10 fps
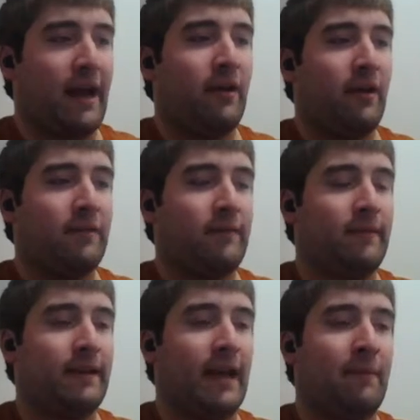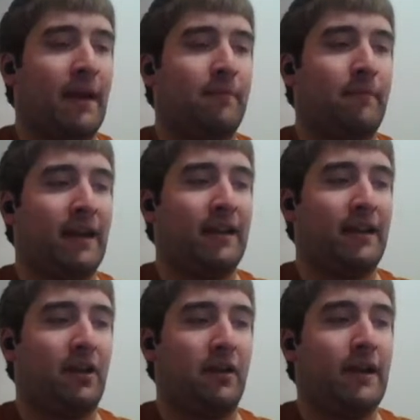route. Yeah, my, my
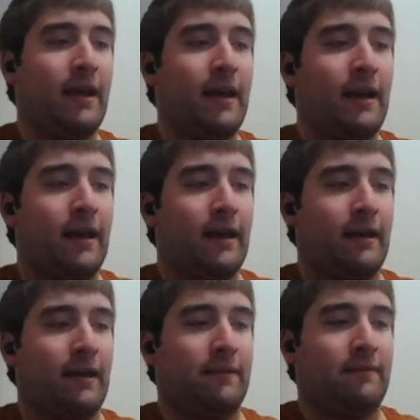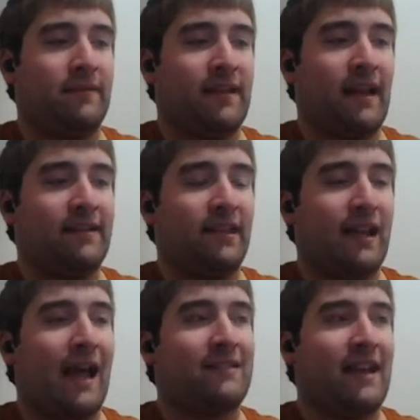guild, uh, since the
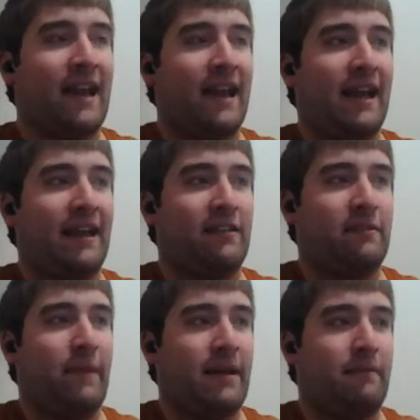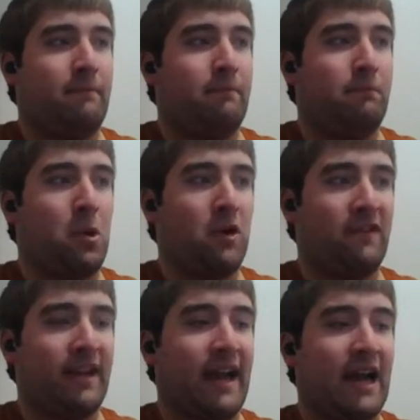last AE, has been more of
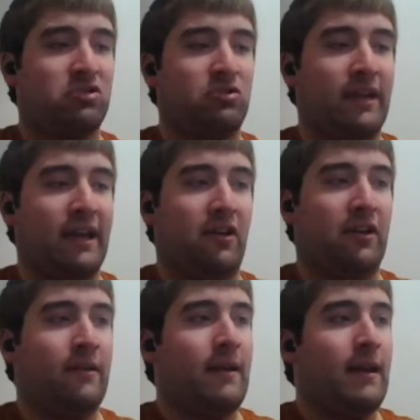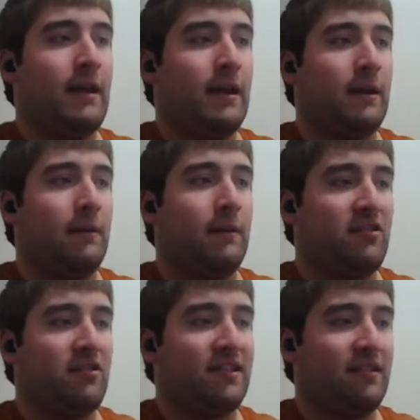a casual guild. But
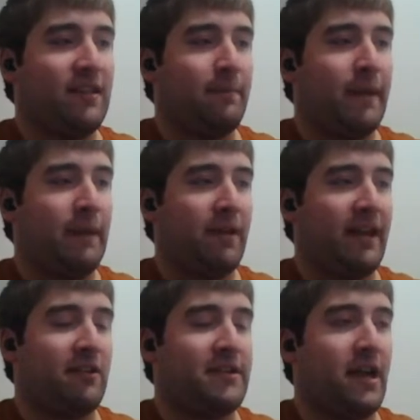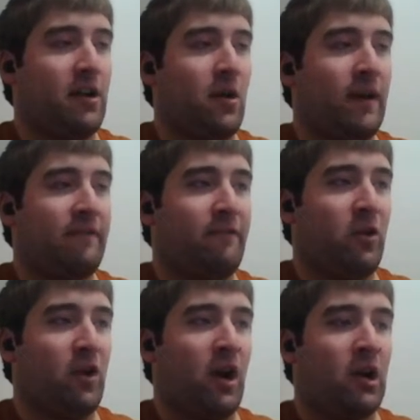there's still some people here that are going
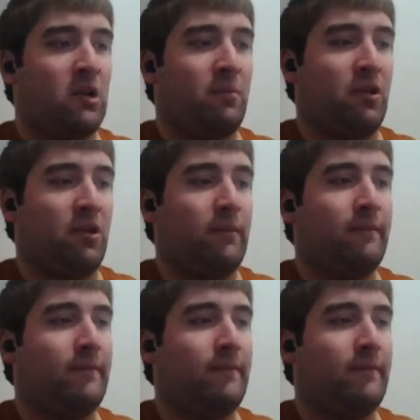for honorable.